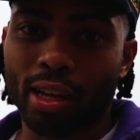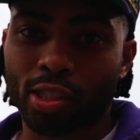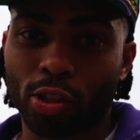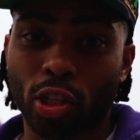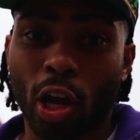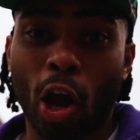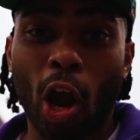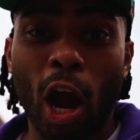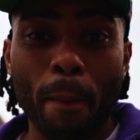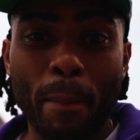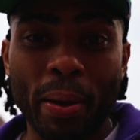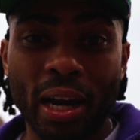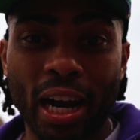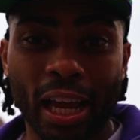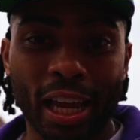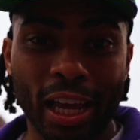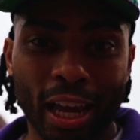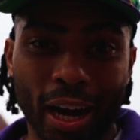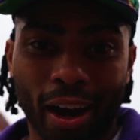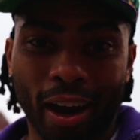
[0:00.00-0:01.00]
So it's already been a
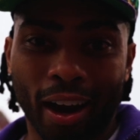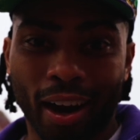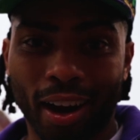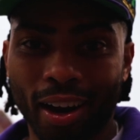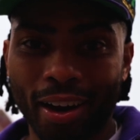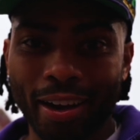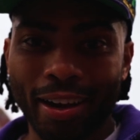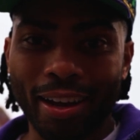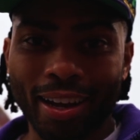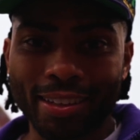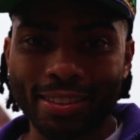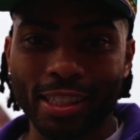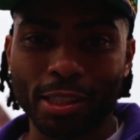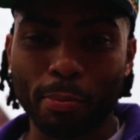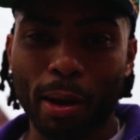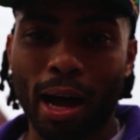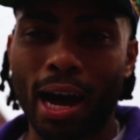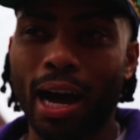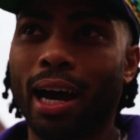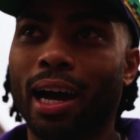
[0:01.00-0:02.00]
year. This is
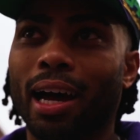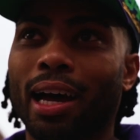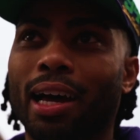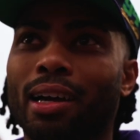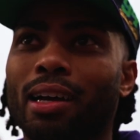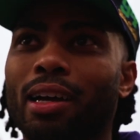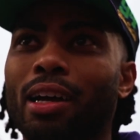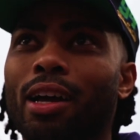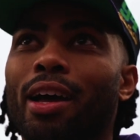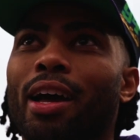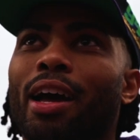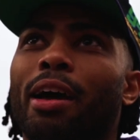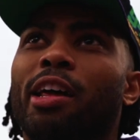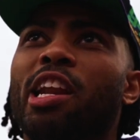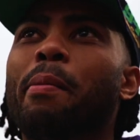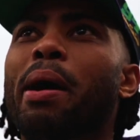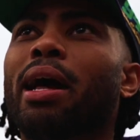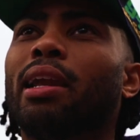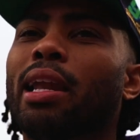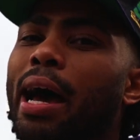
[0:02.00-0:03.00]
my, not
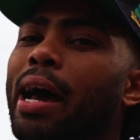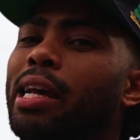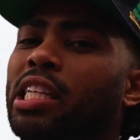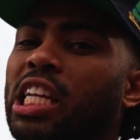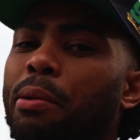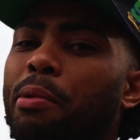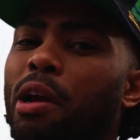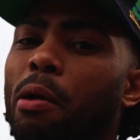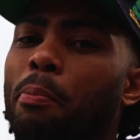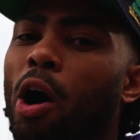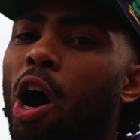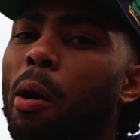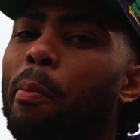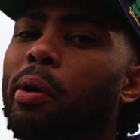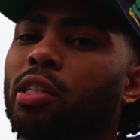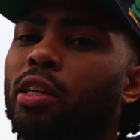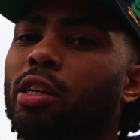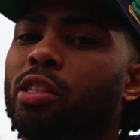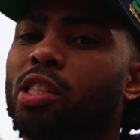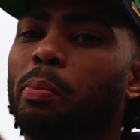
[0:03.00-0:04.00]
my last game here, but
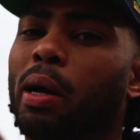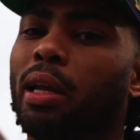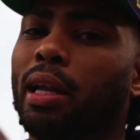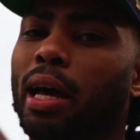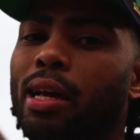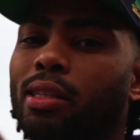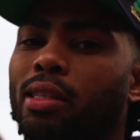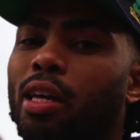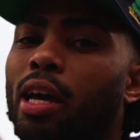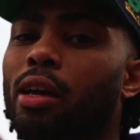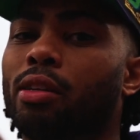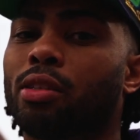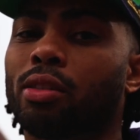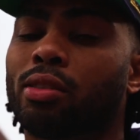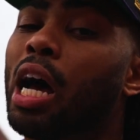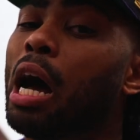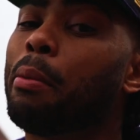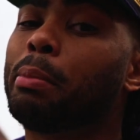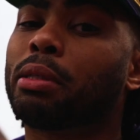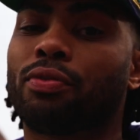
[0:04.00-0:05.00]
almost this is my last game.
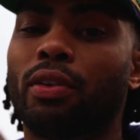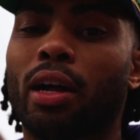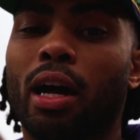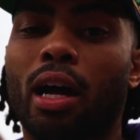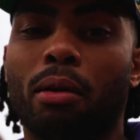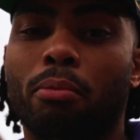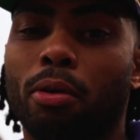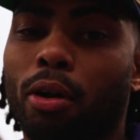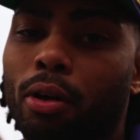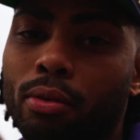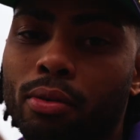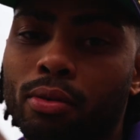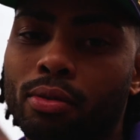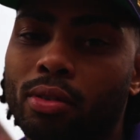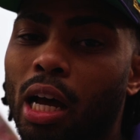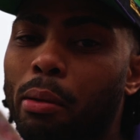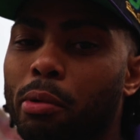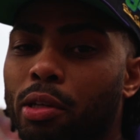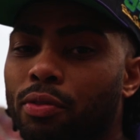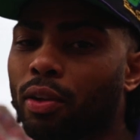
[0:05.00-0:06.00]
Thomas Lyon, bro.
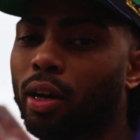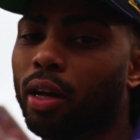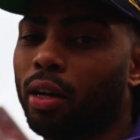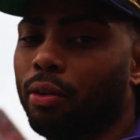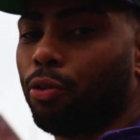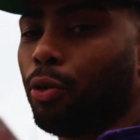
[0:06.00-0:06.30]
Thomas Lyon.